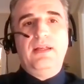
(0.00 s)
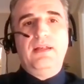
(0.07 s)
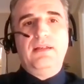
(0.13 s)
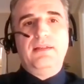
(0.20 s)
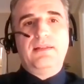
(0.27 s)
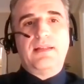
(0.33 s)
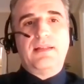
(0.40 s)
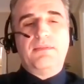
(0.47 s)

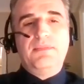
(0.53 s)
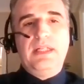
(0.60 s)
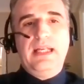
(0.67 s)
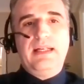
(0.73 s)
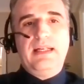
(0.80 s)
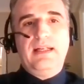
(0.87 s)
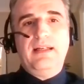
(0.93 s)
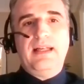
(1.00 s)
some
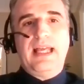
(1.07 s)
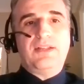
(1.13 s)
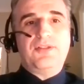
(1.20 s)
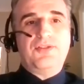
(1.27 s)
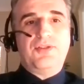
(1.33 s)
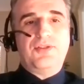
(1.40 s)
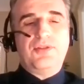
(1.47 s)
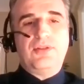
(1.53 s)
data
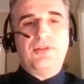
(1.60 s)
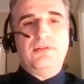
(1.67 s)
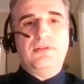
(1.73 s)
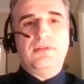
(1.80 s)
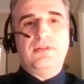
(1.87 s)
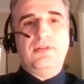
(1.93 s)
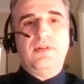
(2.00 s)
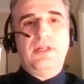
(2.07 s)
external,